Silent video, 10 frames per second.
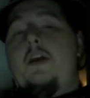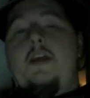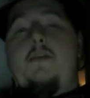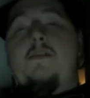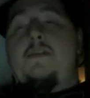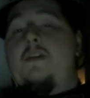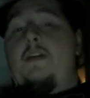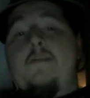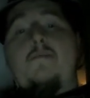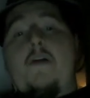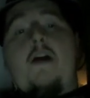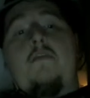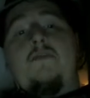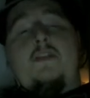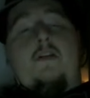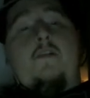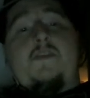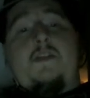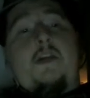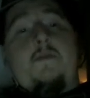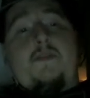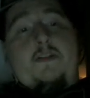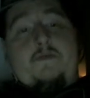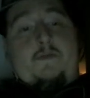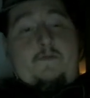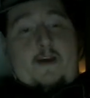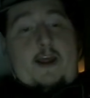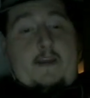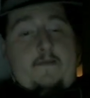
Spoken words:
He was 11 pounds, and all of a sudden he was down to 5.